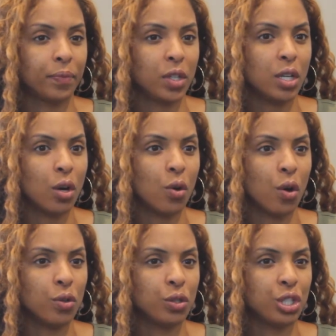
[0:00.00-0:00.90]
you
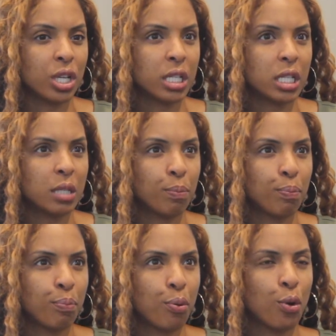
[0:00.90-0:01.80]
know, just
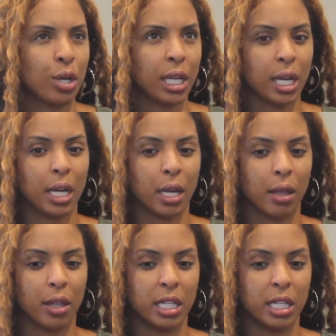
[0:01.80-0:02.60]
putting